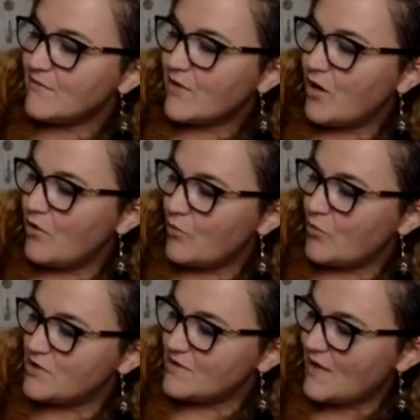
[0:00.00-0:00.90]
of code
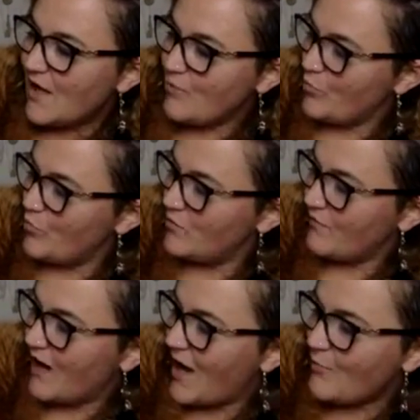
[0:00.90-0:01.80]
which is capable
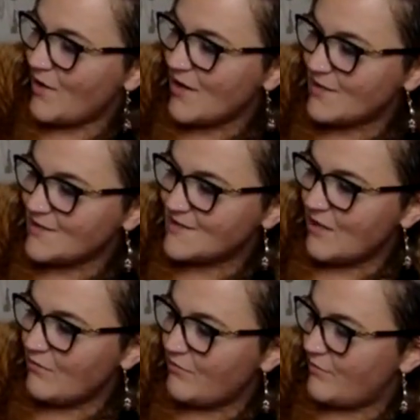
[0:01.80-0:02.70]
of copying
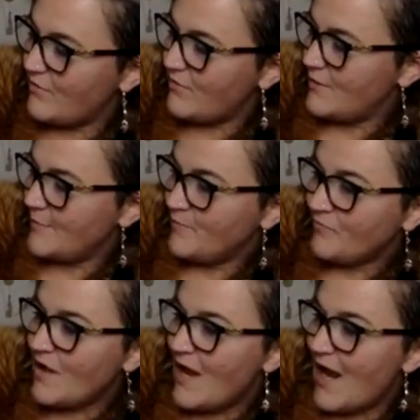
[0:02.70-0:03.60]
itself
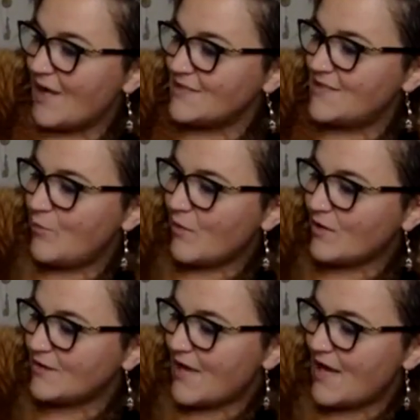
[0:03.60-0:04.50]
and
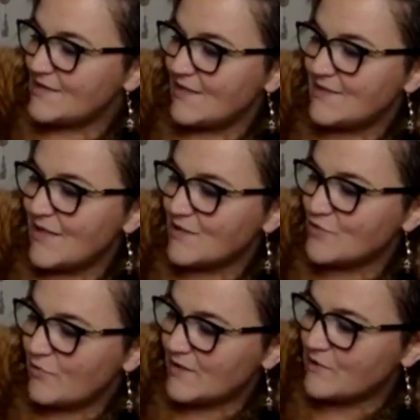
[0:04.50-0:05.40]
typically has a
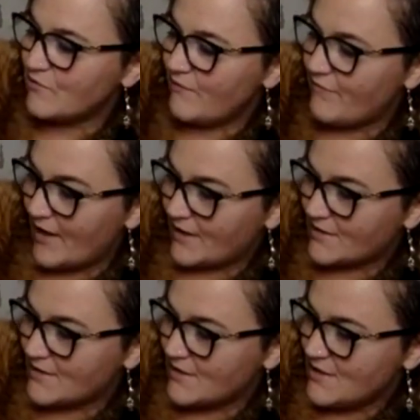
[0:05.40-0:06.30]
detrimental
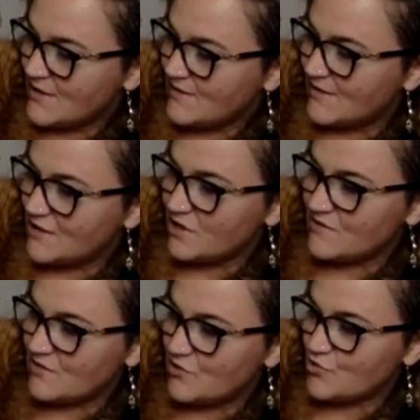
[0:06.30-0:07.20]
effect, such
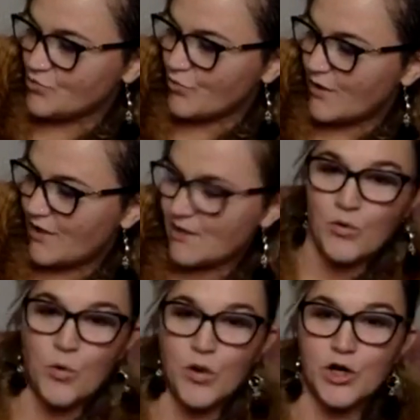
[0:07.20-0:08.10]
as destroying
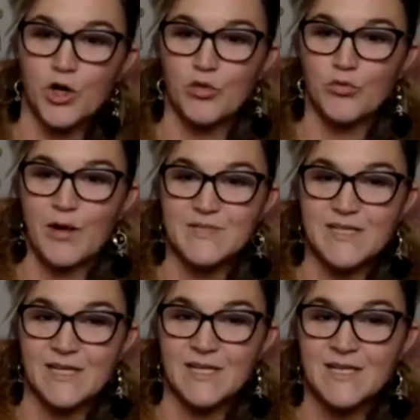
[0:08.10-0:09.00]
or
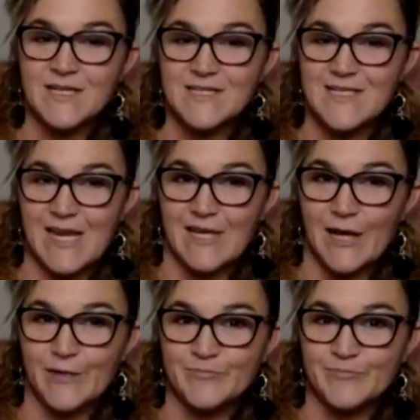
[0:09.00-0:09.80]
corrupting data.